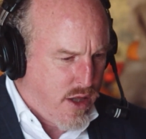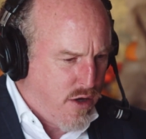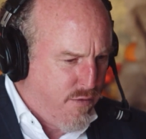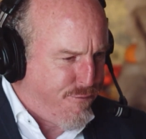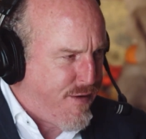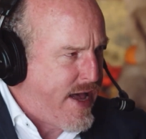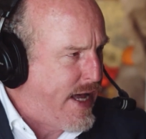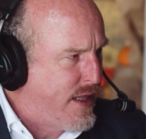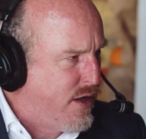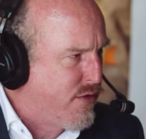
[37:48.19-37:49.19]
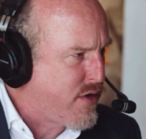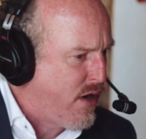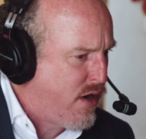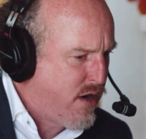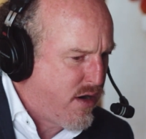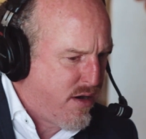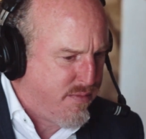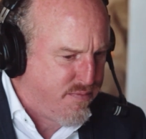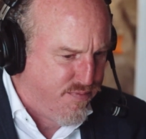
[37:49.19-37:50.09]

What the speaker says: low fat, low carb,